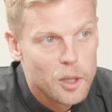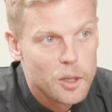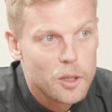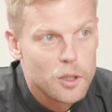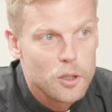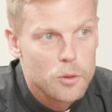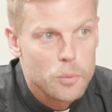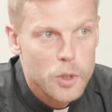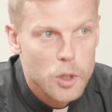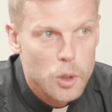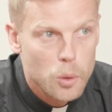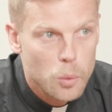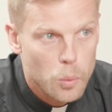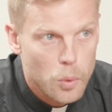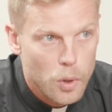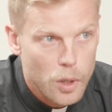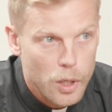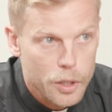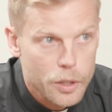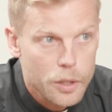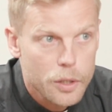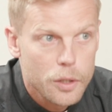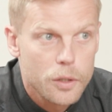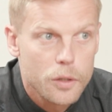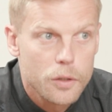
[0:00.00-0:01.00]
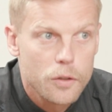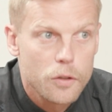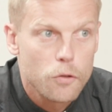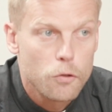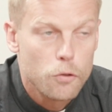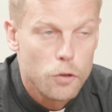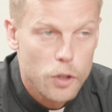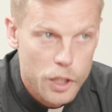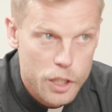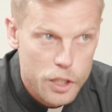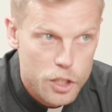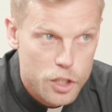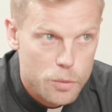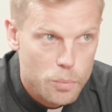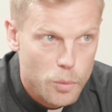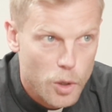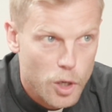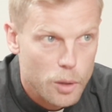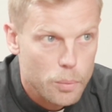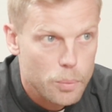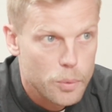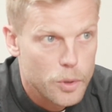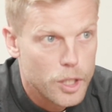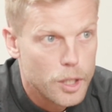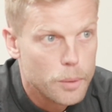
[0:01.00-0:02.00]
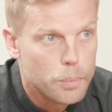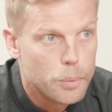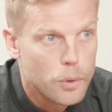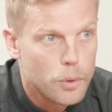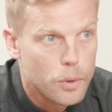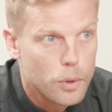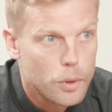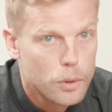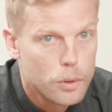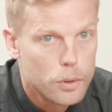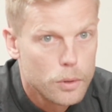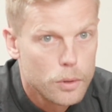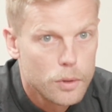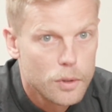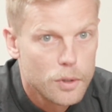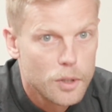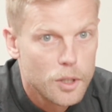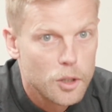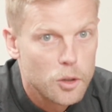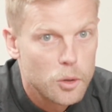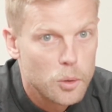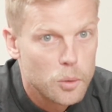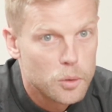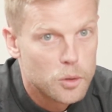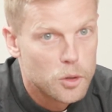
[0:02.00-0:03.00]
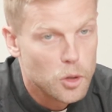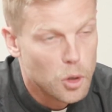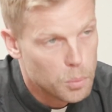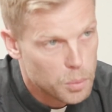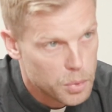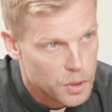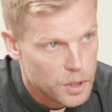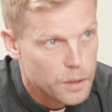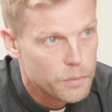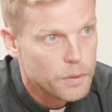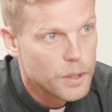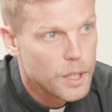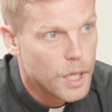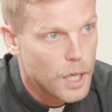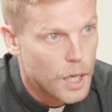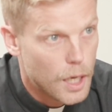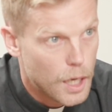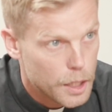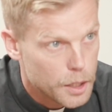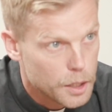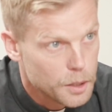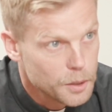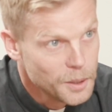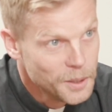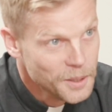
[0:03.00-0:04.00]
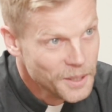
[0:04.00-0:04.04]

Because we don't want really smart people who don't believe in God.